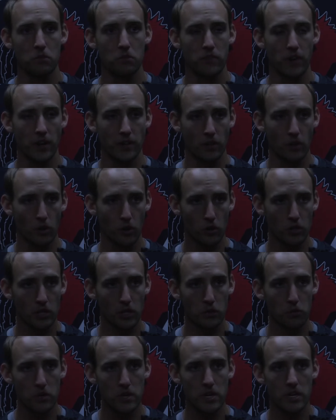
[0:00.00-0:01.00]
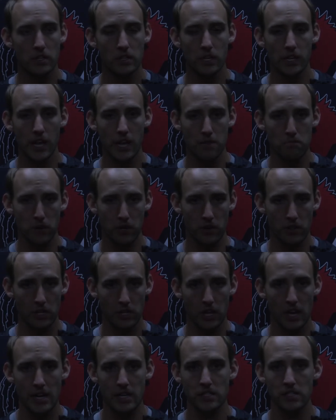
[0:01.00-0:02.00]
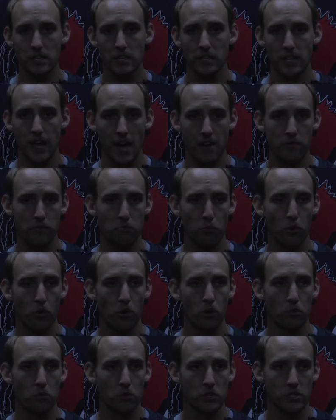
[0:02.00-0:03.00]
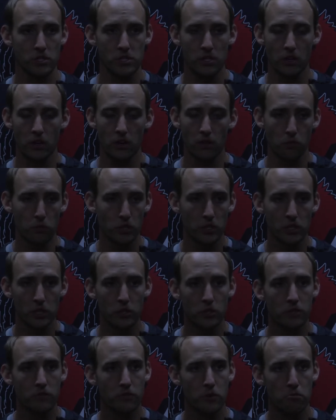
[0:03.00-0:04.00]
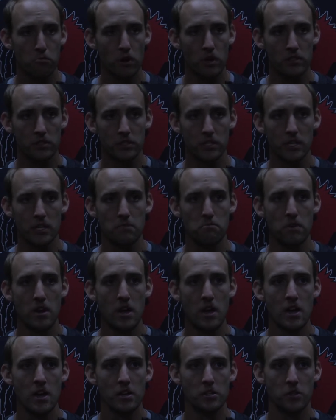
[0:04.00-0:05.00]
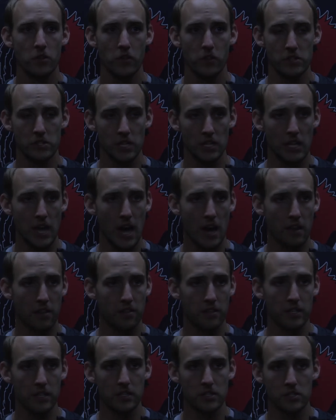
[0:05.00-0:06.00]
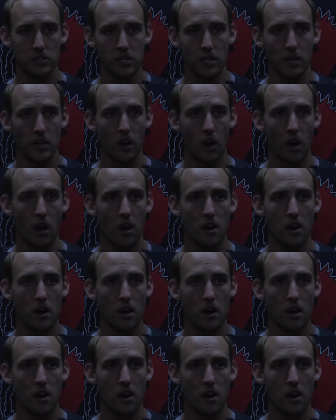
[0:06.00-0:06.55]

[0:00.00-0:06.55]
We've got the early week, the game under the lights at Davenport, which they're a really good football team. So there's a lot of things that